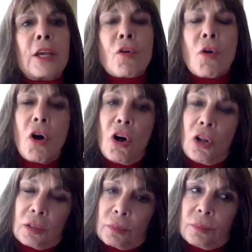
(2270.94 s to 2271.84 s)
are
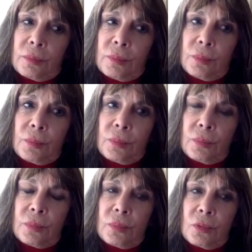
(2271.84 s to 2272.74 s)
all
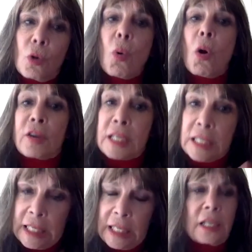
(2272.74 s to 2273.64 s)

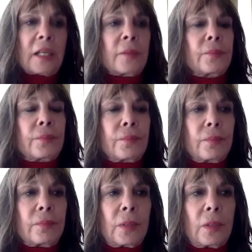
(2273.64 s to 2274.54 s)
quarantining
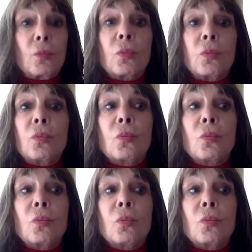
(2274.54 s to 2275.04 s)
mm-hmm.